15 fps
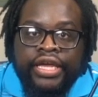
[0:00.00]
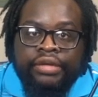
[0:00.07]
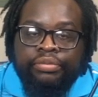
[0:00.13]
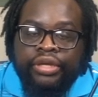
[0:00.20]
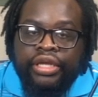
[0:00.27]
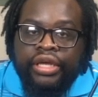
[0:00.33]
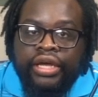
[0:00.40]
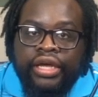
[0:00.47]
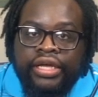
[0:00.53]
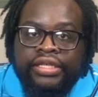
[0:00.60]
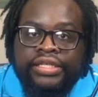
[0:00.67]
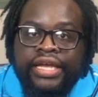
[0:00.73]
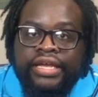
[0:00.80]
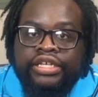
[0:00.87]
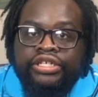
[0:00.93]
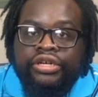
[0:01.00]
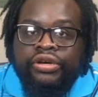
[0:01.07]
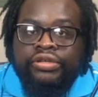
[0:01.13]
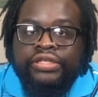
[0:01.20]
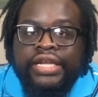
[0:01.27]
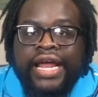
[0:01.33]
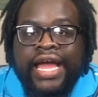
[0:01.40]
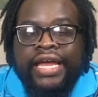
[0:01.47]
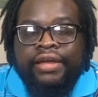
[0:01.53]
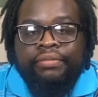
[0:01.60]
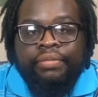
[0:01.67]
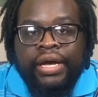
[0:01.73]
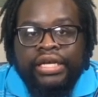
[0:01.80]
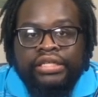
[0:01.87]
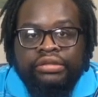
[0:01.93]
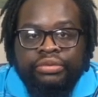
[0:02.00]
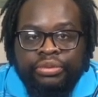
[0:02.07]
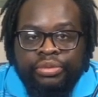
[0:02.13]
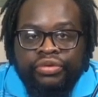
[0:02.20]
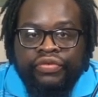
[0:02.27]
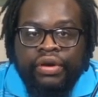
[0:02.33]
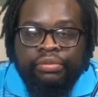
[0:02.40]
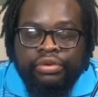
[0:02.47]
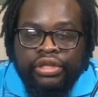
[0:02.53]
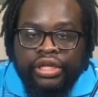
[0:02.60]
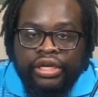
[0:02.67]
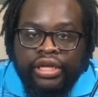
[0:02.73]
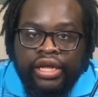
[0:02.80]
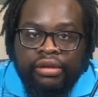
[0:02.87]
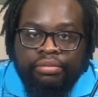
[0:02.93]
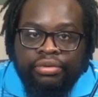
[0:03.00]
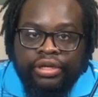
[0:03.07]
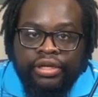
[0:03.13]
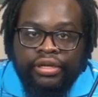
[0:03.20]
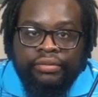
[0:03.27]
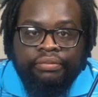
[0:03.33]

because that shows that I can possibly move up within a company.